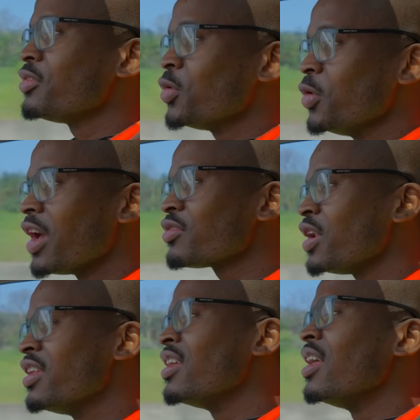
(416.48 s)
of course,
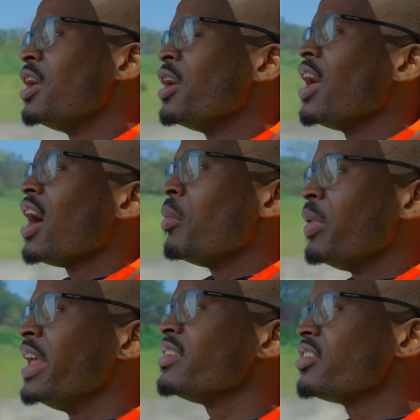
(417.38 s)
I was the
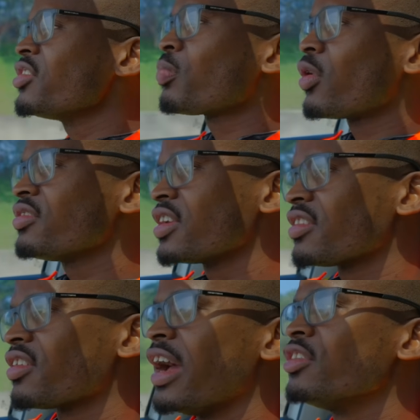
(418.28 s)
first one to actually
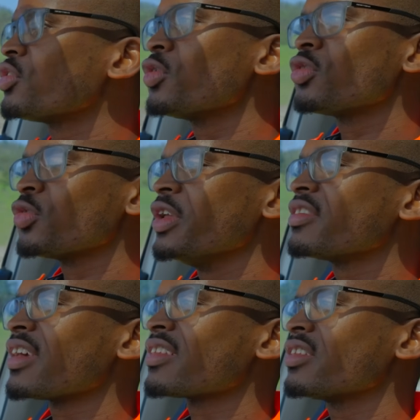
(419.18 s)

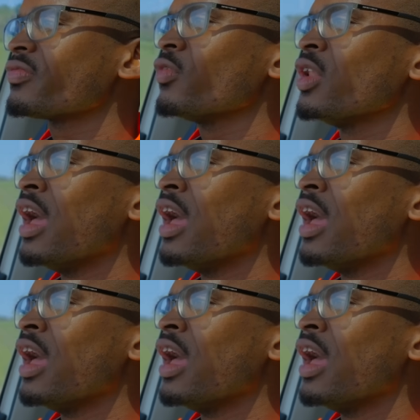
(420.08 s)
drove on the